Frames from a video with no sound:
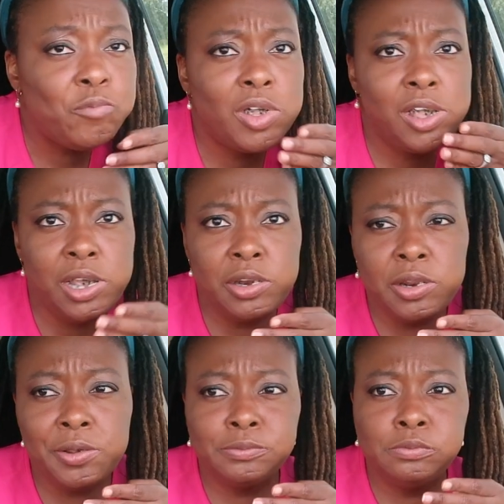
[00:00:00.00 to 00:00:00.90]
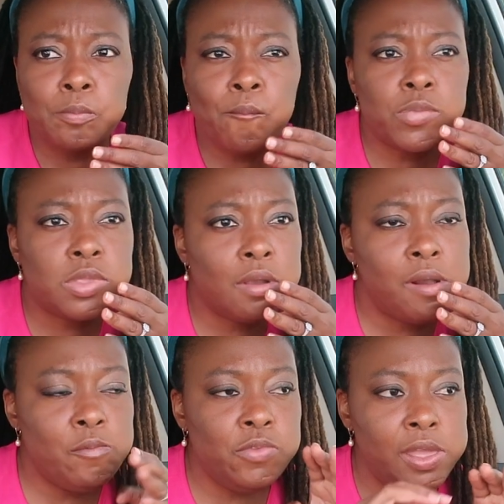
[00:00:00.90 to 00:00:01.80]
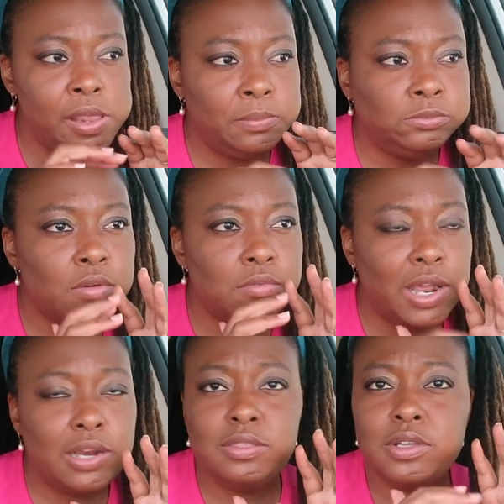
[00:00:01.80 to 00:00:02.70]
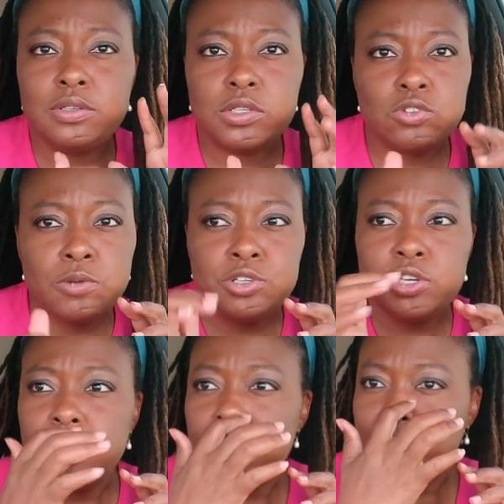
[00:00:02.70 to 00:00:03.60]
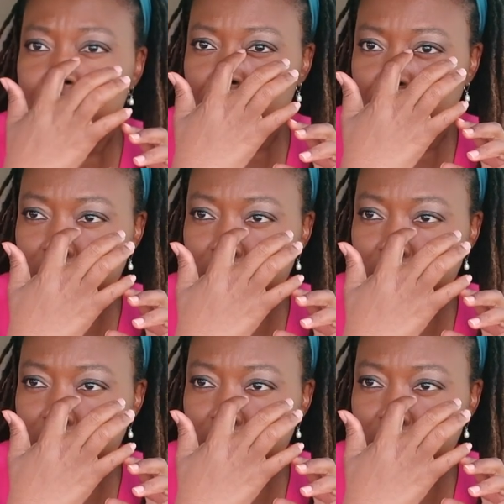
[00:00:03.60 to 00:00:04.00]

The editing and then writing the description